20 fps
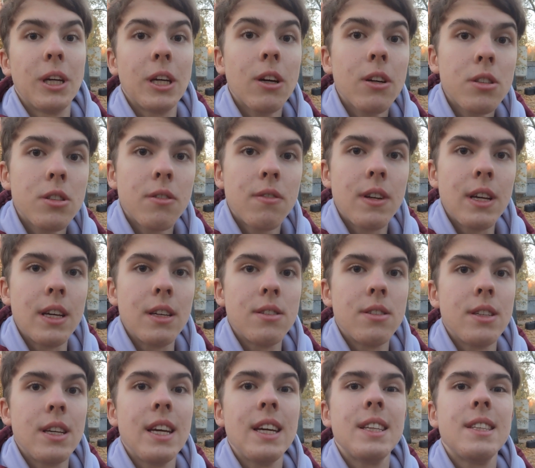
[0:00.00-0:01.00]
Because of
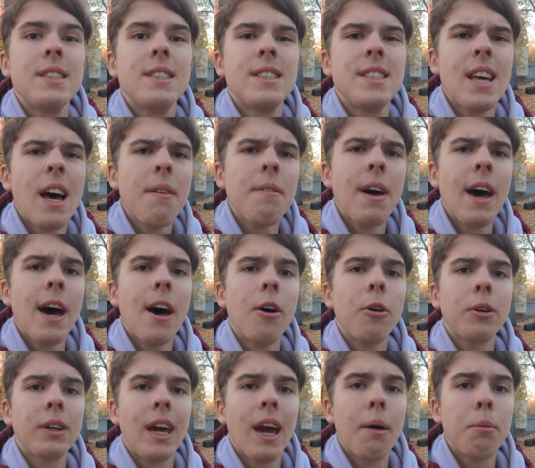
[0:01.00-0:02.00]
this, it
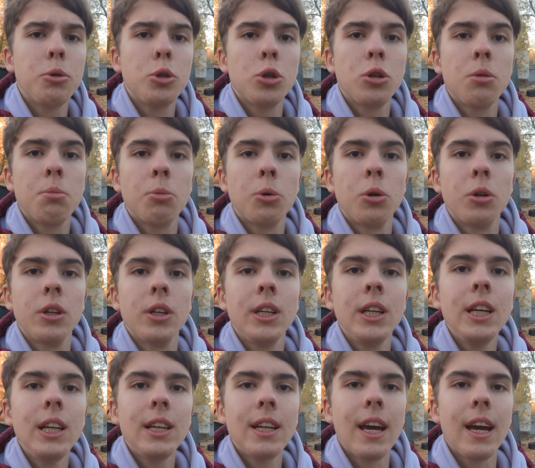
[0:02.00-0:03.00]
somehow captured more
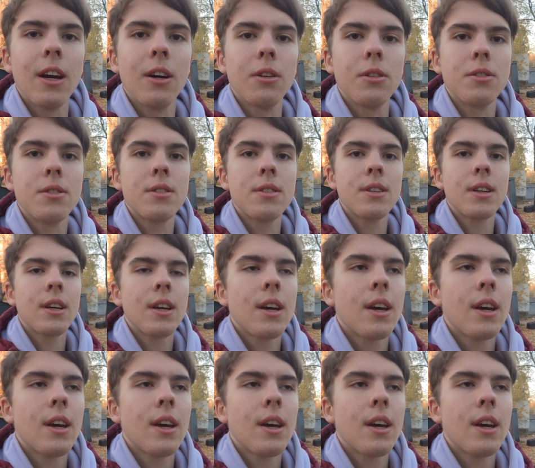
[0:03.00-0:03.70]
details,